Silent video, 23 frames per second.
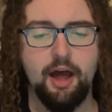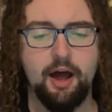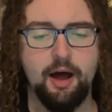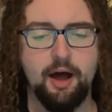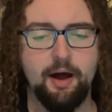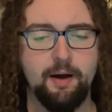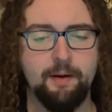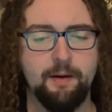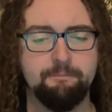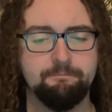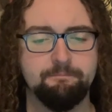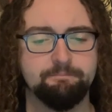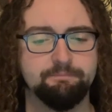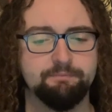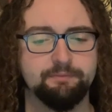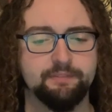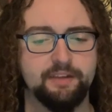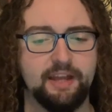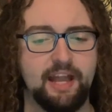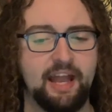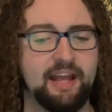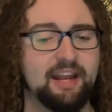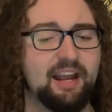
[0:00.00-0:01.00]
um,
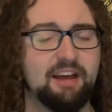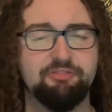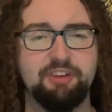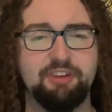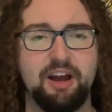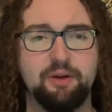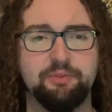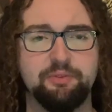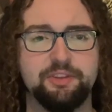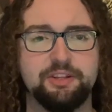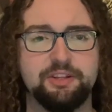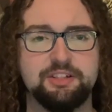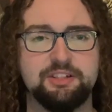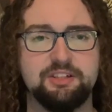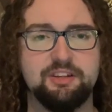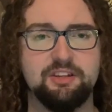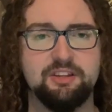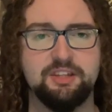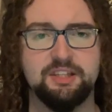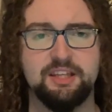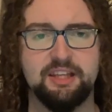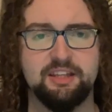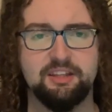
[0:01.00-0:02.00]
and I found
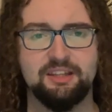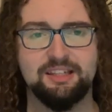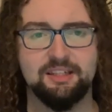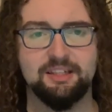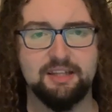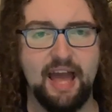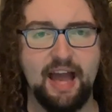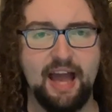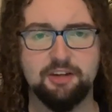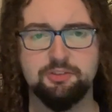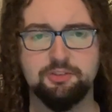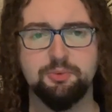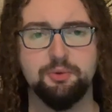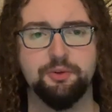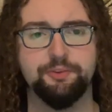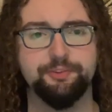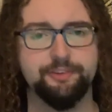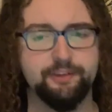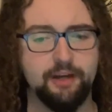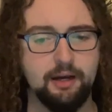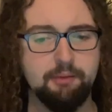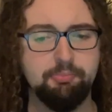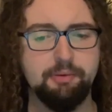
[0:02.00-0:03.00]
the actual
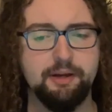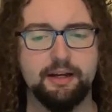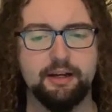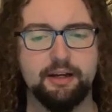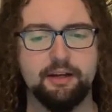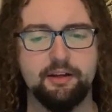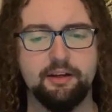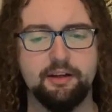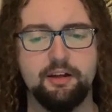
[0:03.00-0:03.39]
dubbing